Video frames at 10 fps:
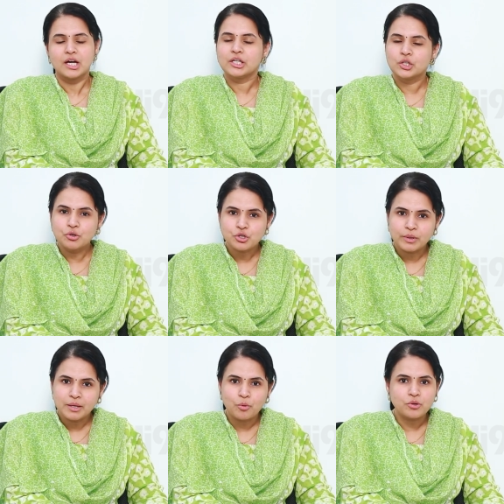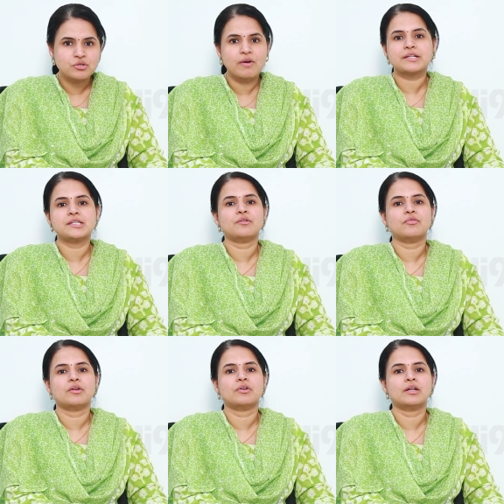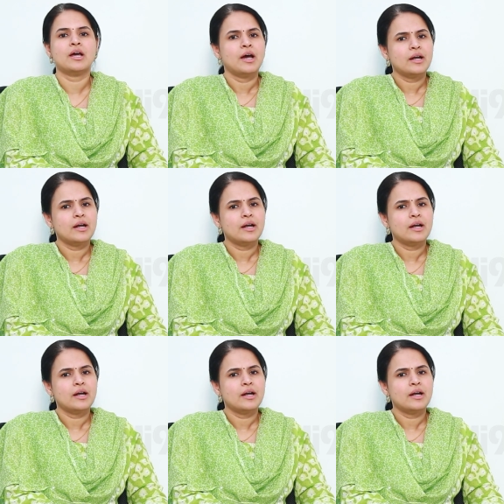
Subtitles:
Usually post-vaccine fever